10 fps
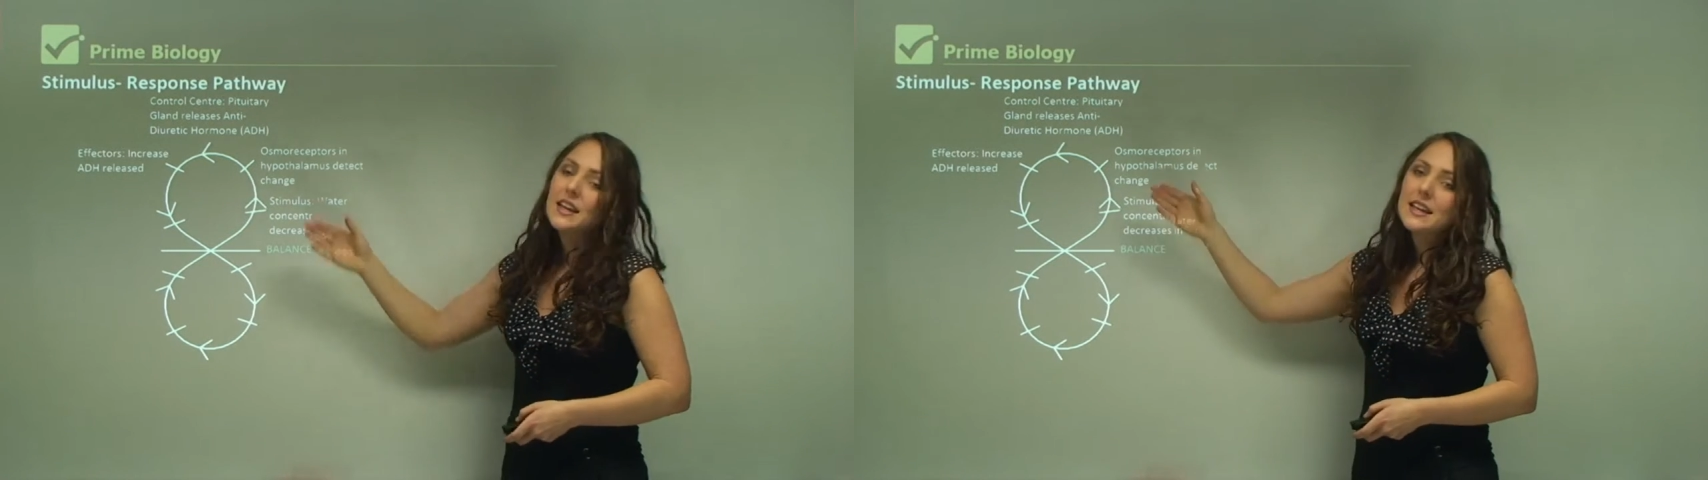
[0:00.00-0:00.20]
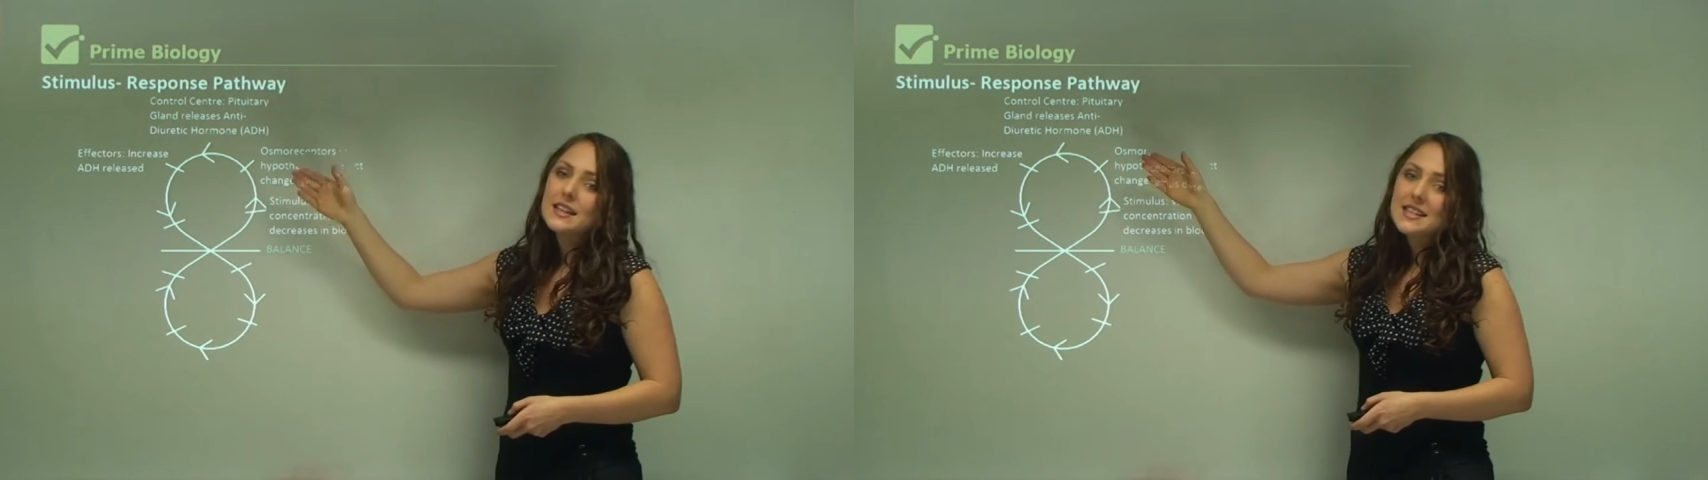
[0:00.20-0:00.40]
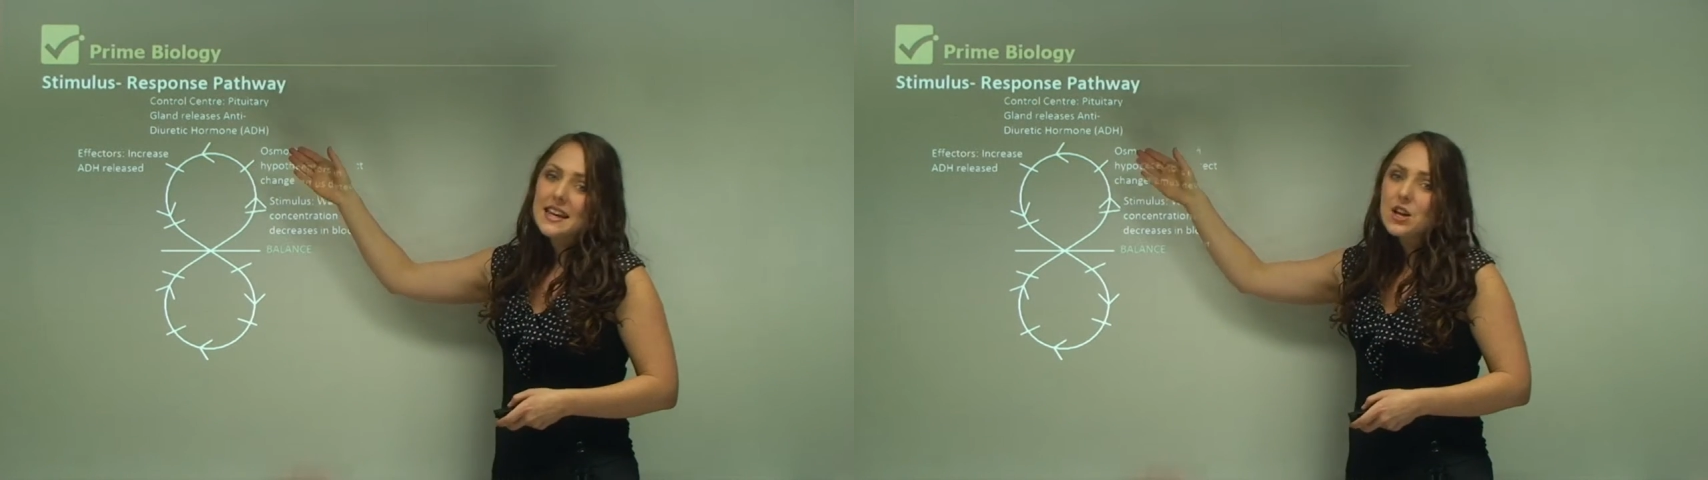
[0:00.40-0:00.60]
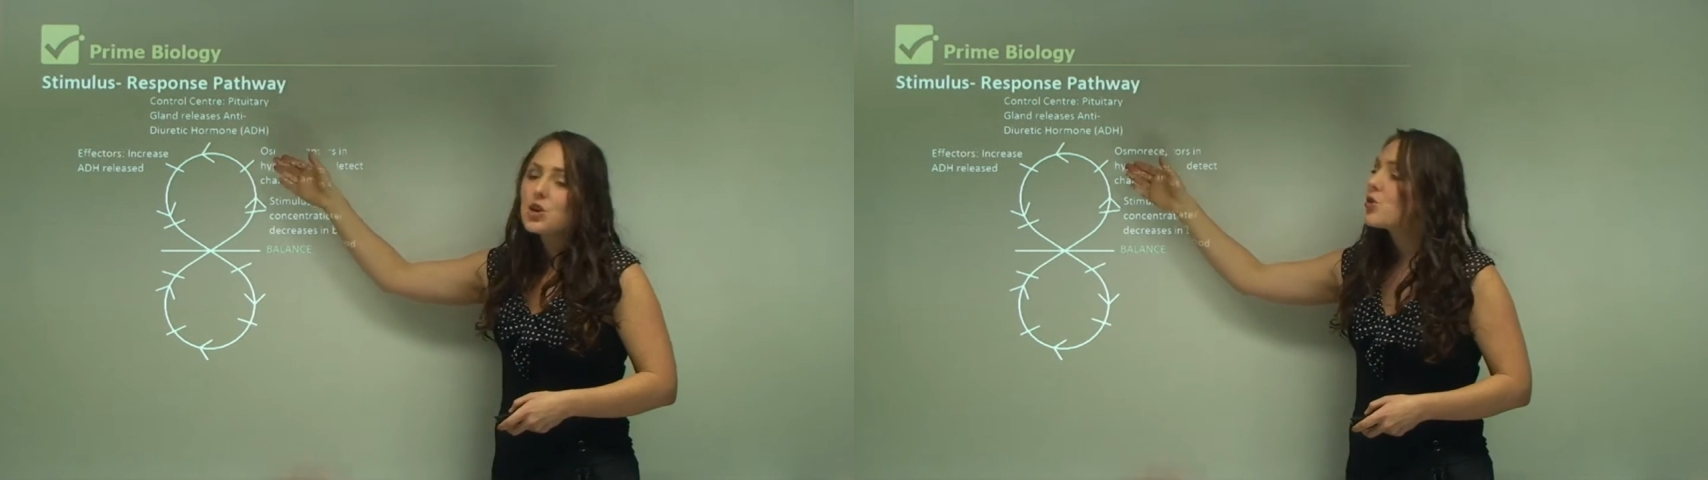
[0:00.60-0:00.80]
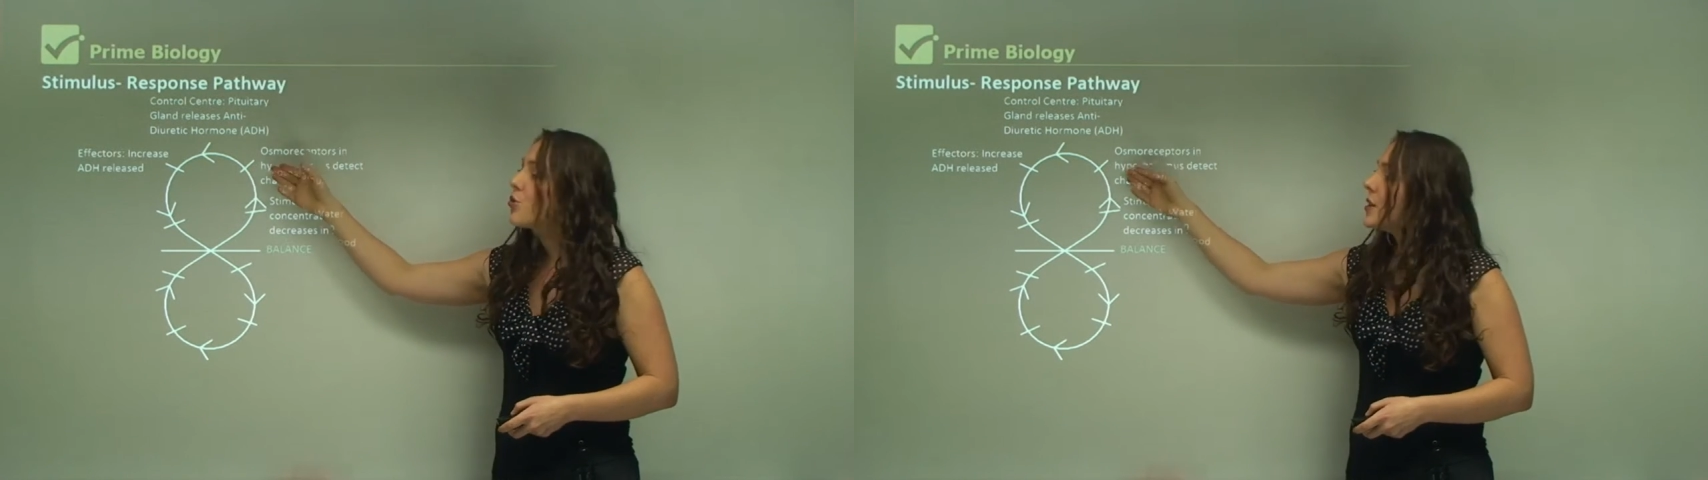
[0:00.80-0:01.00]
is
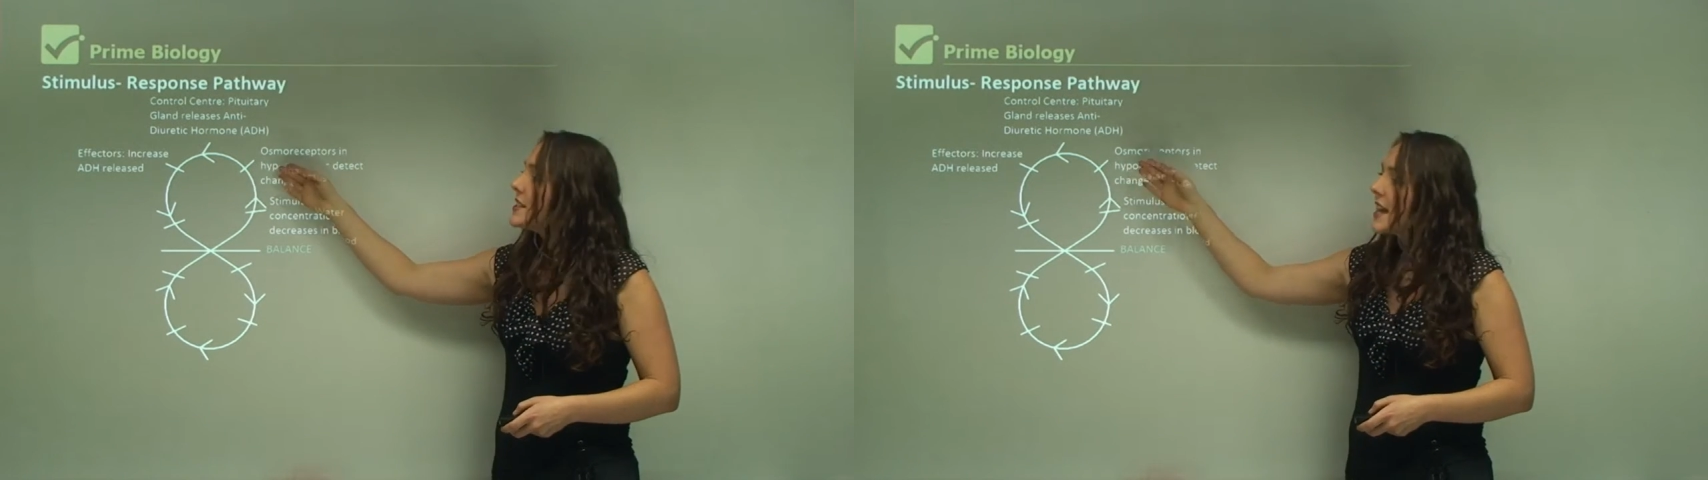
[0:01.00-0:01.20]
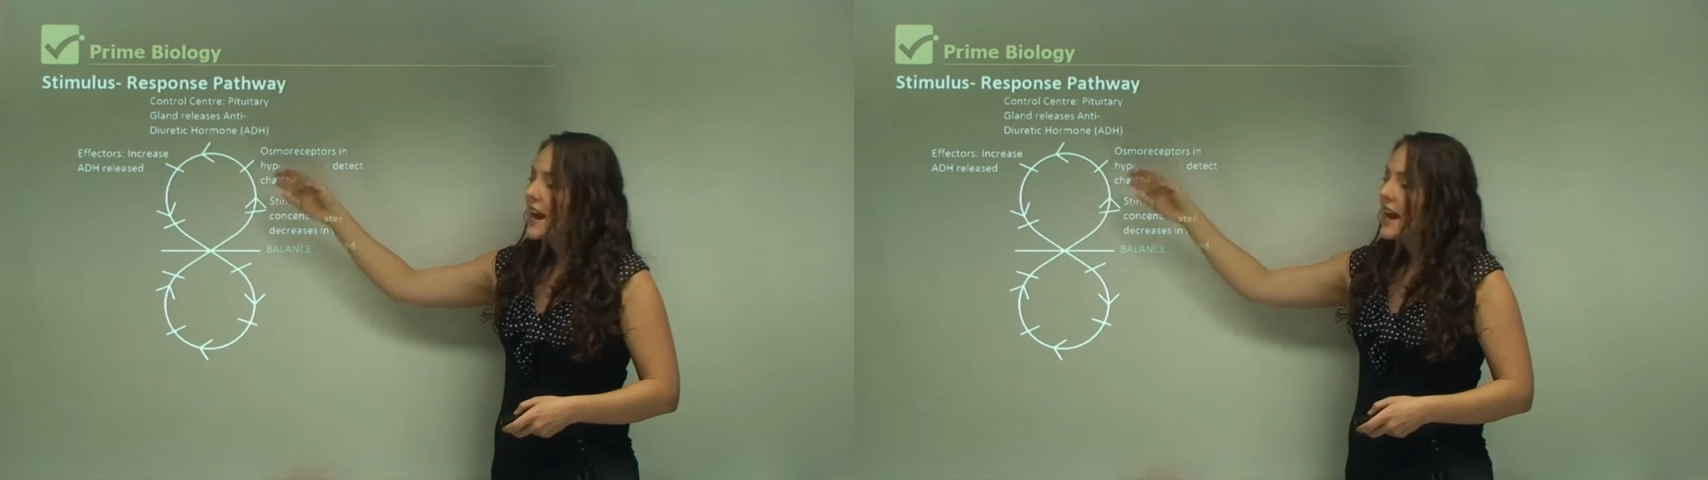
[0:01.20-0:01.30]
increased